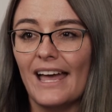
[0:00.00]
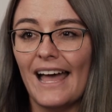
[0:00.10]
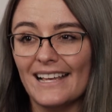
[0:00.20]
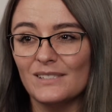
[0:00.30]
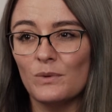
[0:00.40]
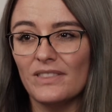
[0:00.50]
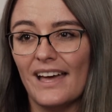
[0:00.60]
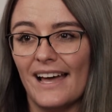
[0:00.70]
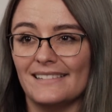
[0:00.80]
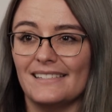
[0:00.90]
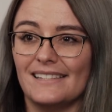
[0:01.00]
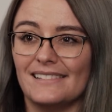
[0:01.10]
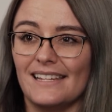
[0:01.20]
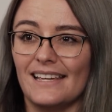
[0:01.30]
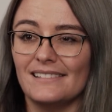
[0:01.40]
As with the assets
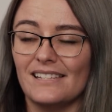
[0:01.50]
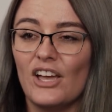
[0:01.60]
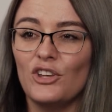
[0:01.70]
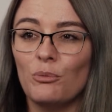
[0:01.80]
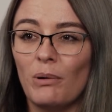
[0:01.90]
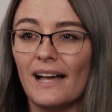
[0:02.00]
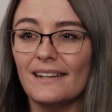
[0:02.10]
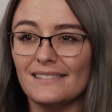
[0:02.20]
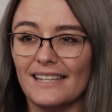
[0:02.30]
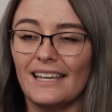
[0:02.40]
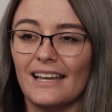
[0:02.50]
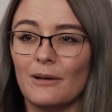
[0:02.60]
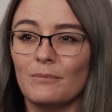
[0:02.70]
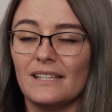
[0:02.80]
test, your partner's income